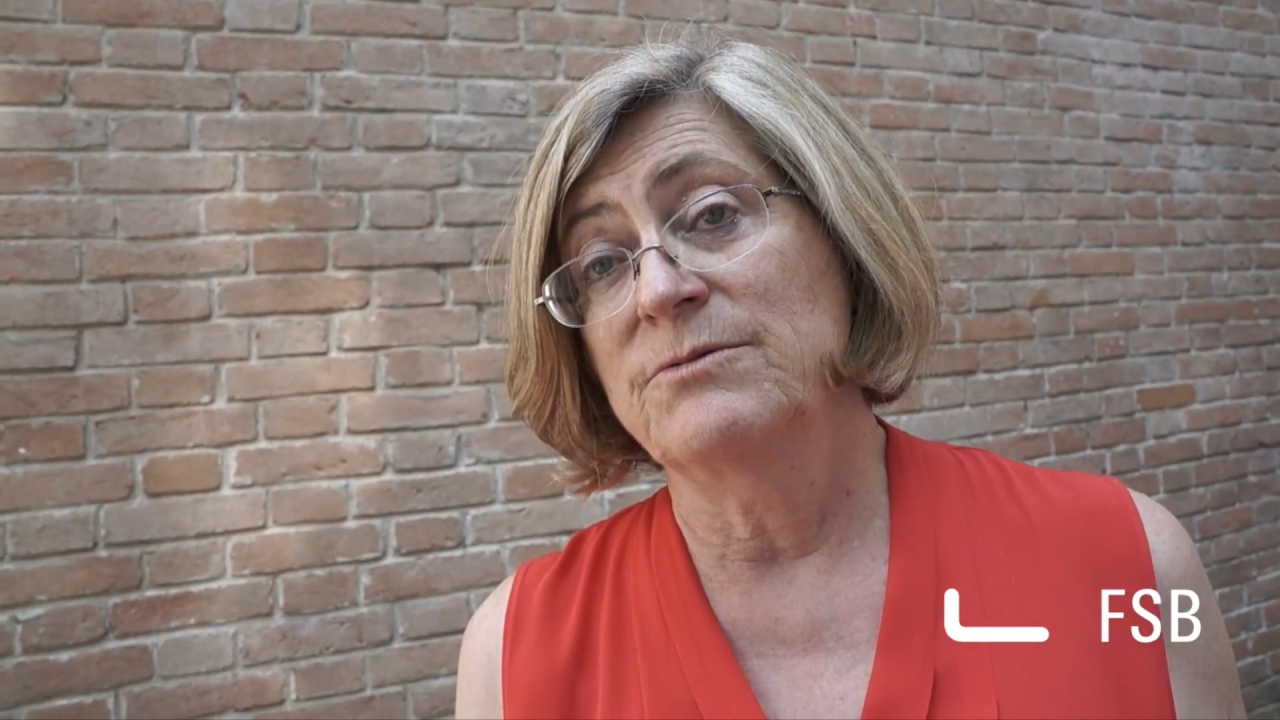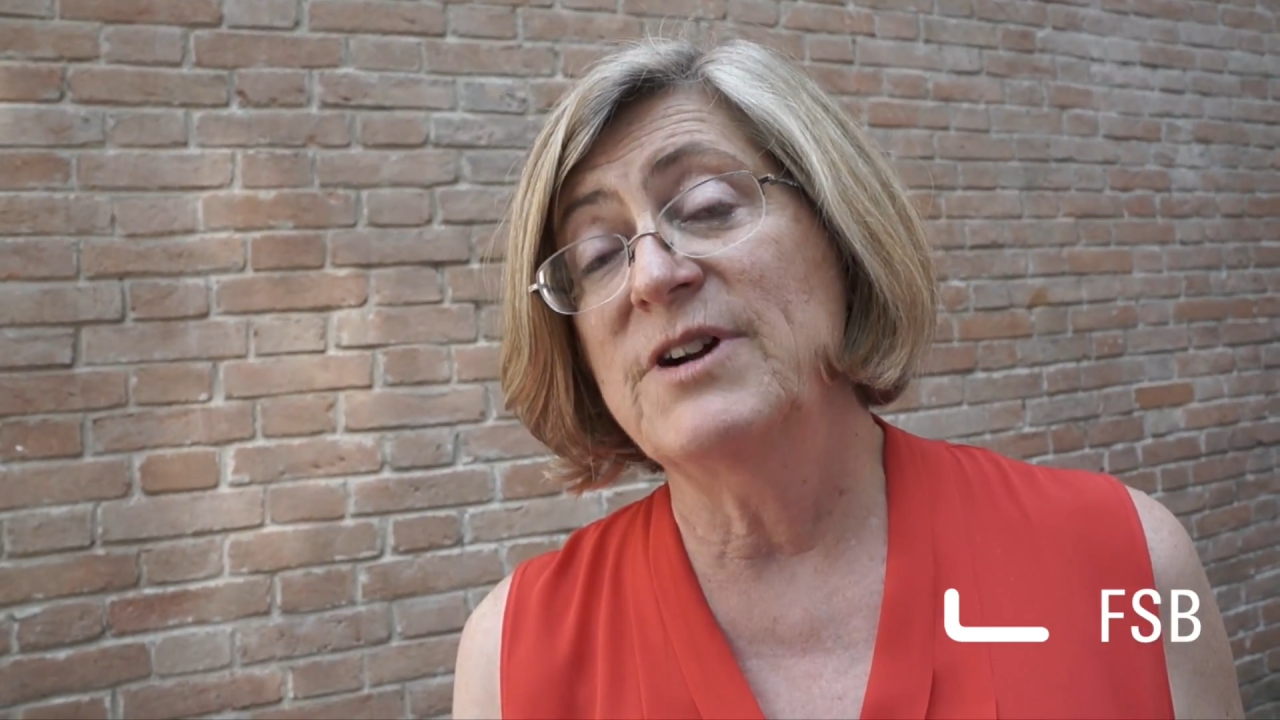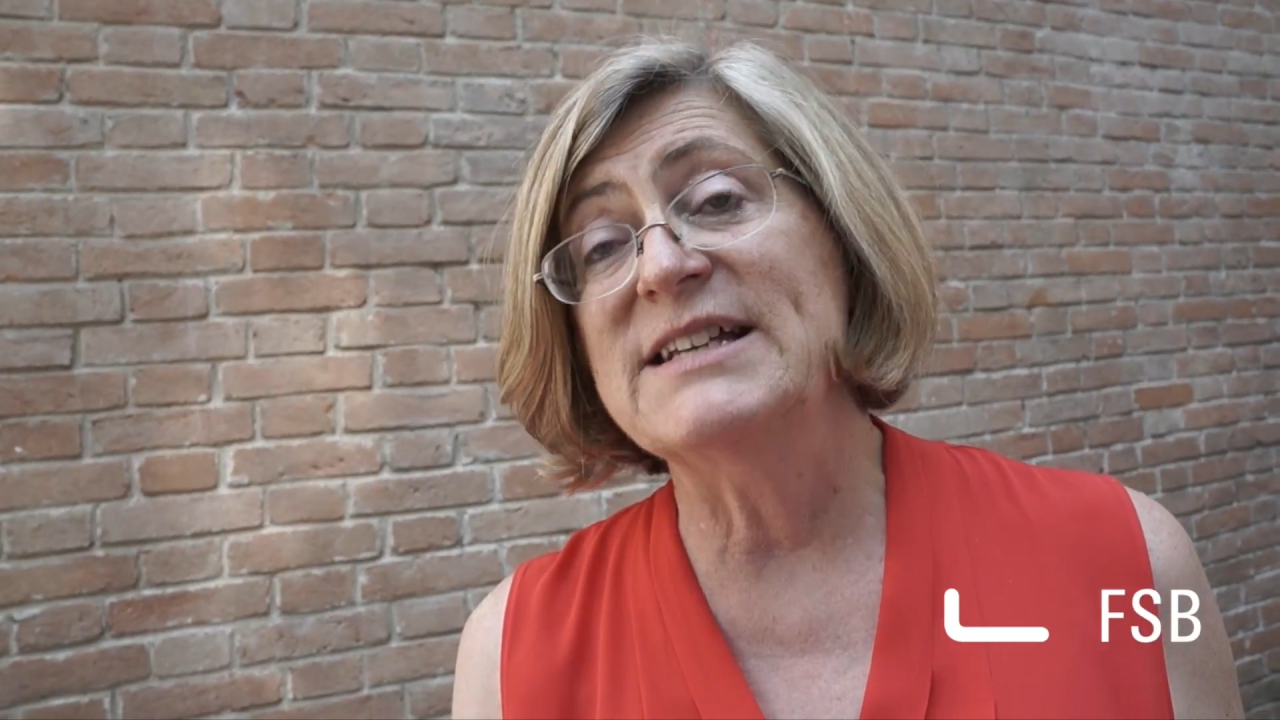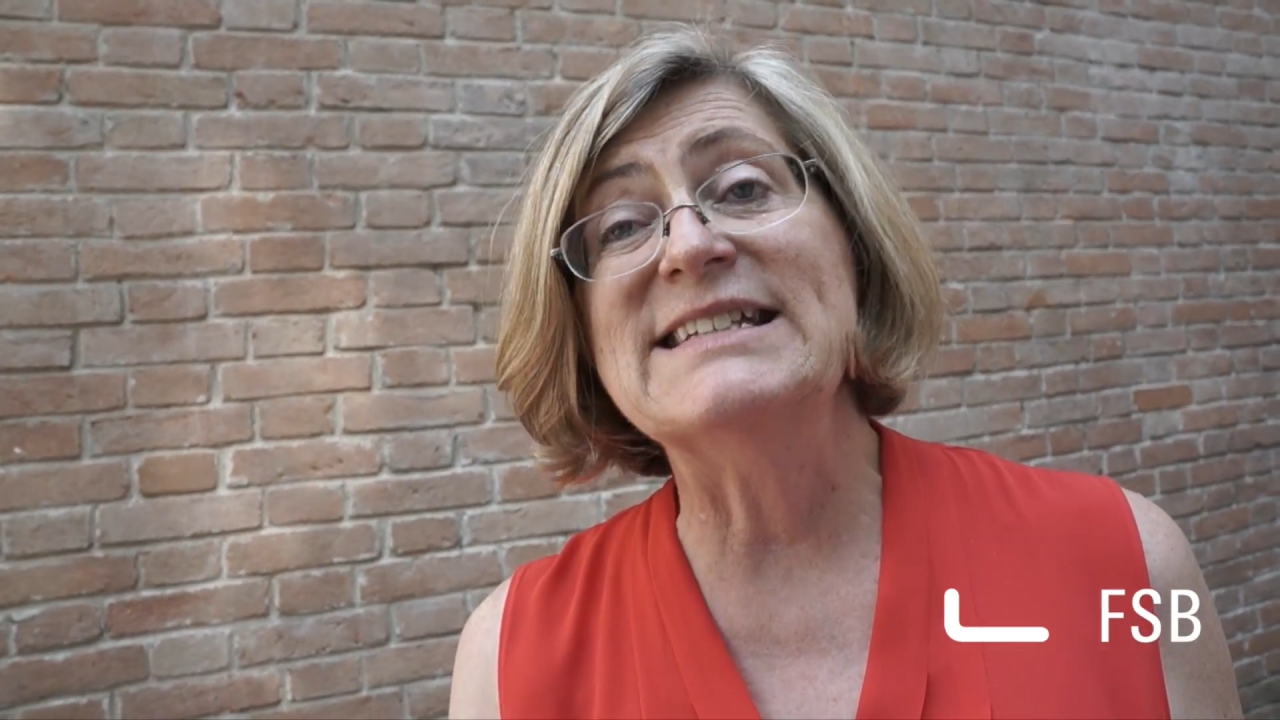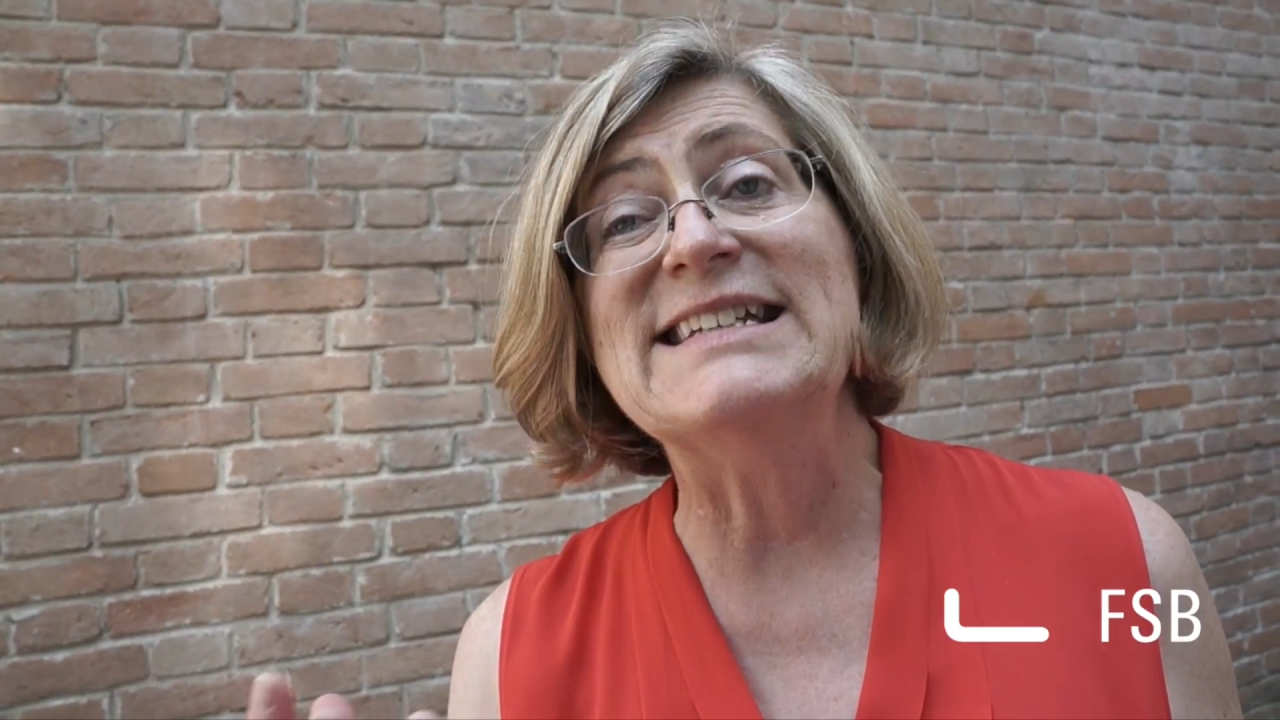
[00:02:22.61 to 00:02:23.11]

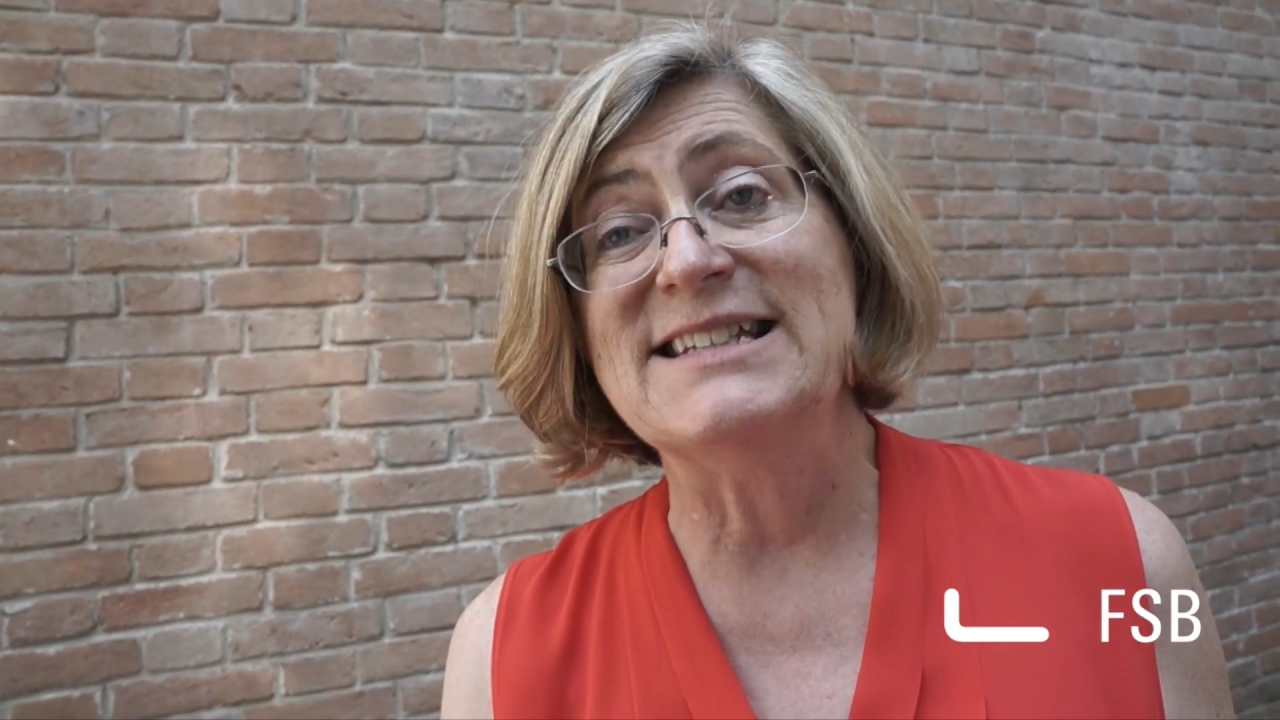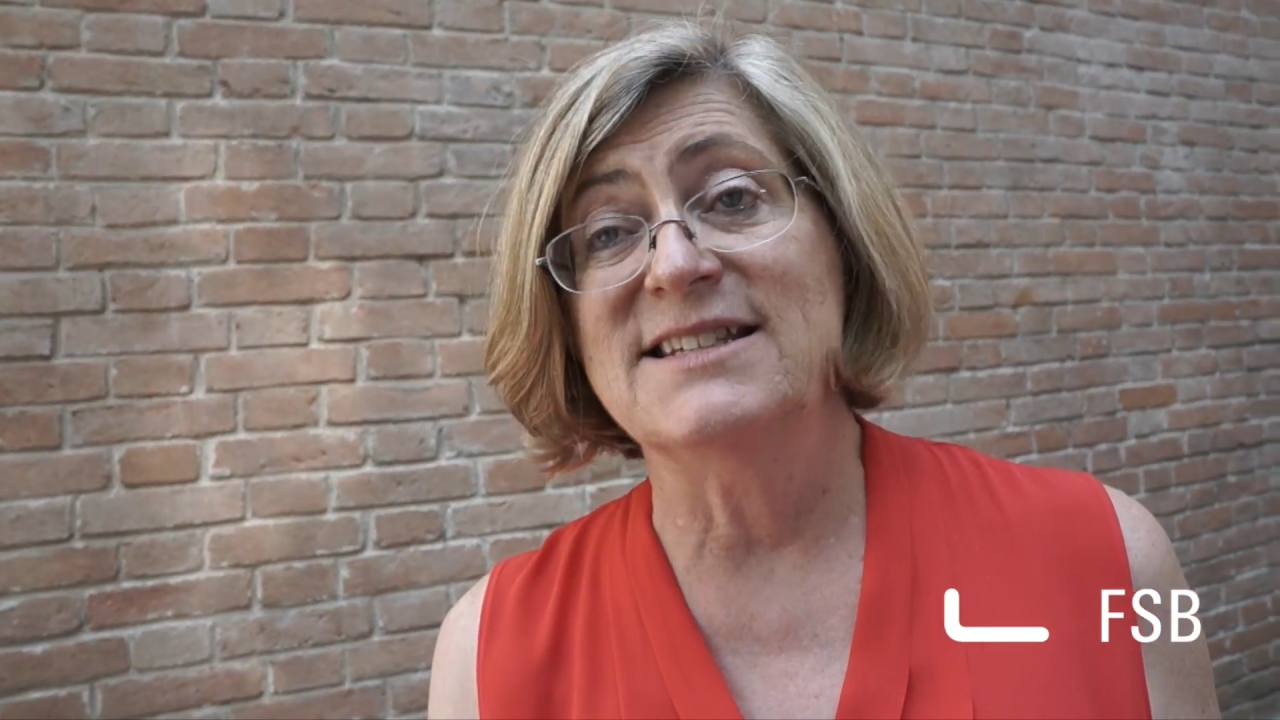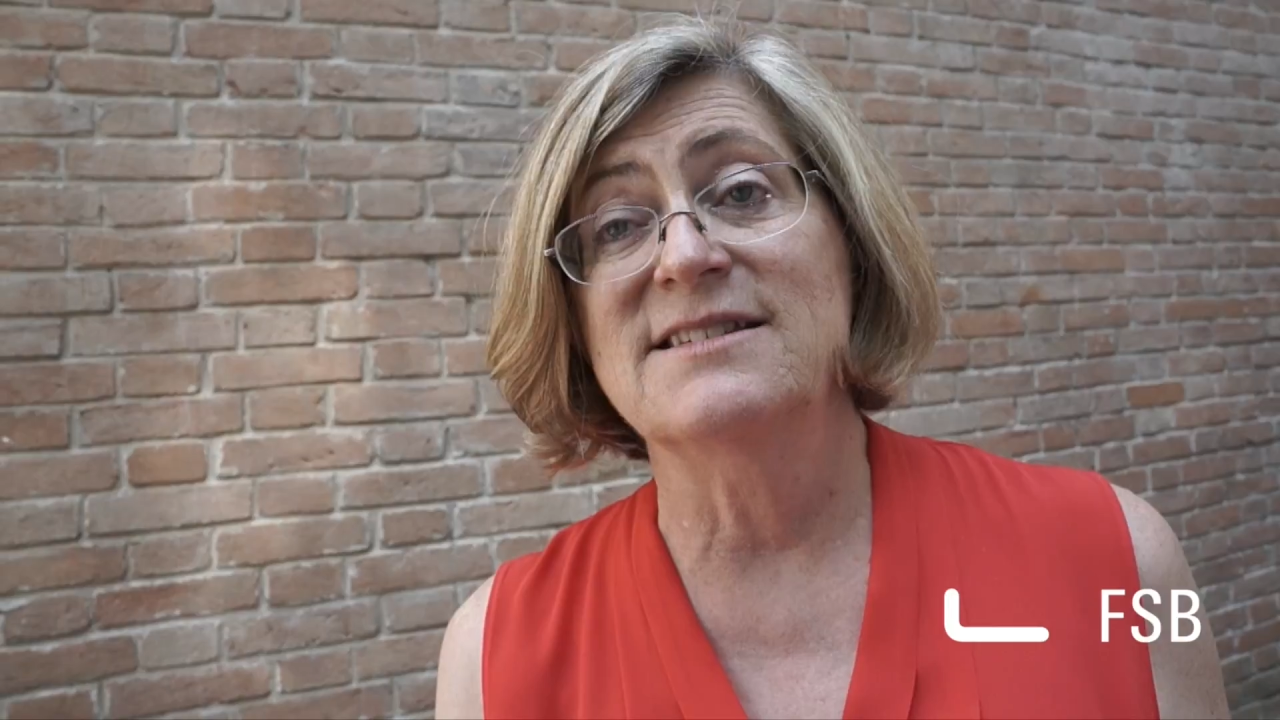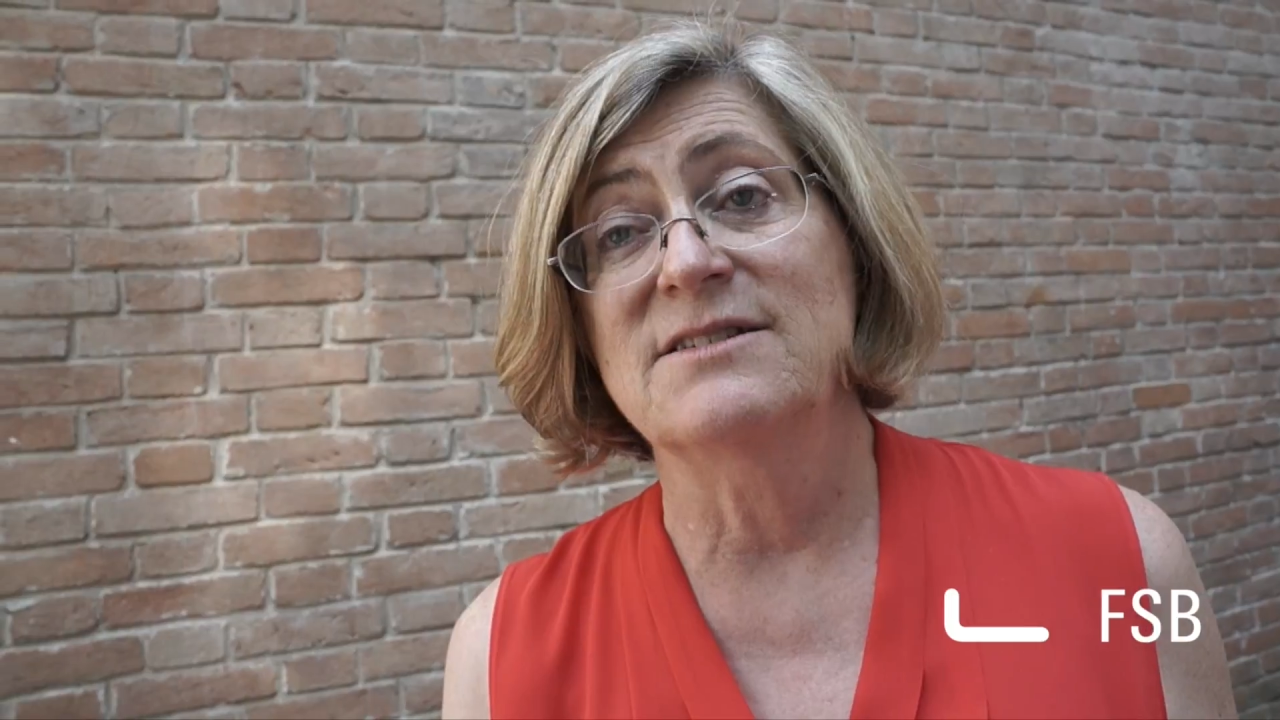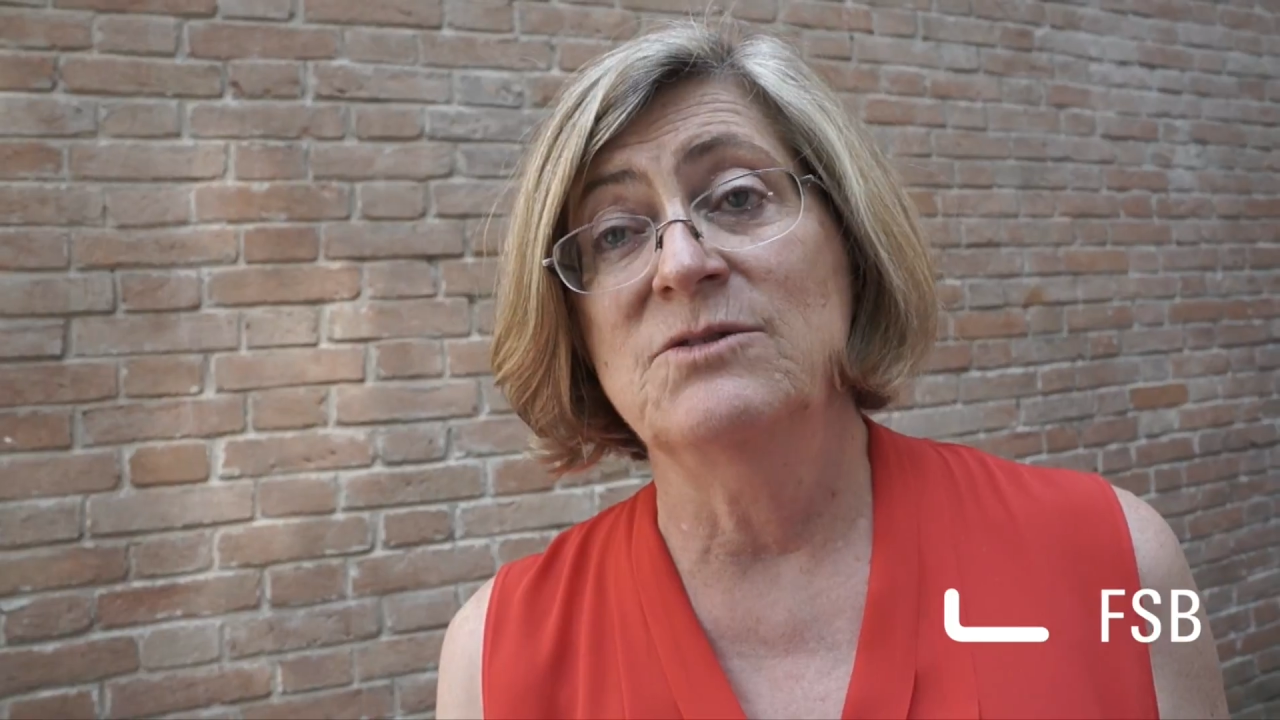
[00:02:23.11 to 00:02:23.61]

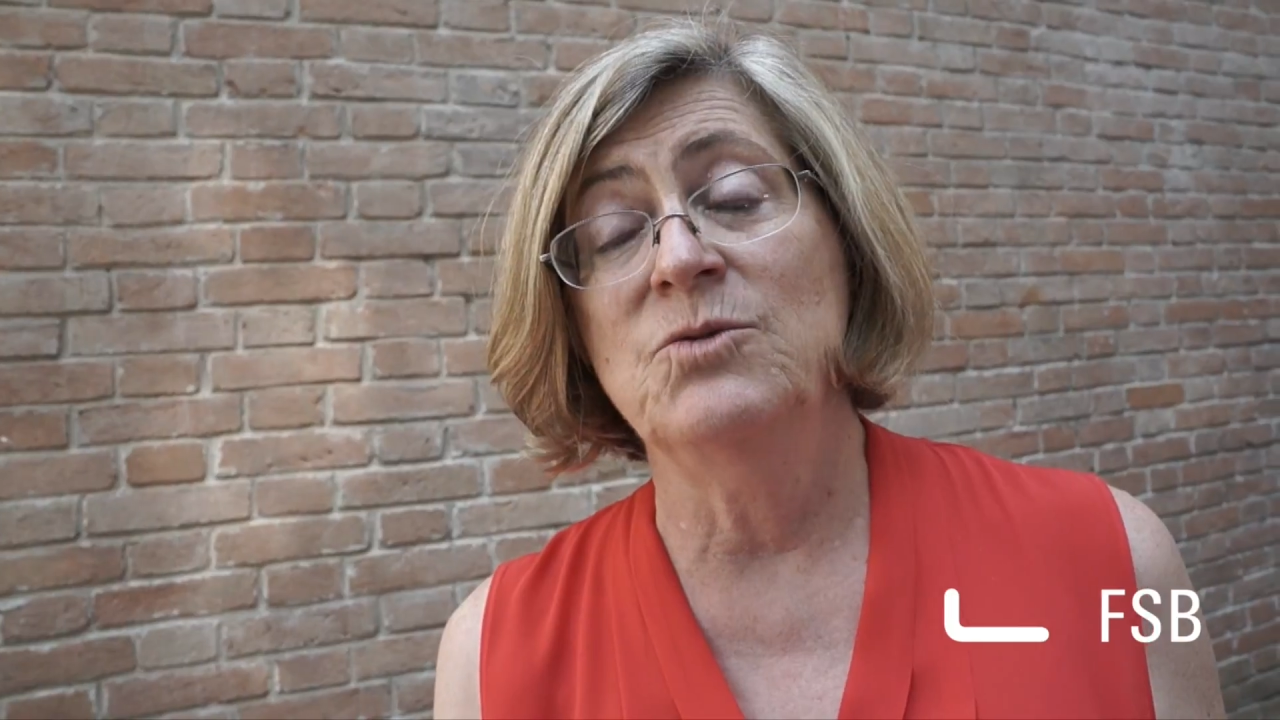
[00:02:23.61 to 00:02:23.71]
resonance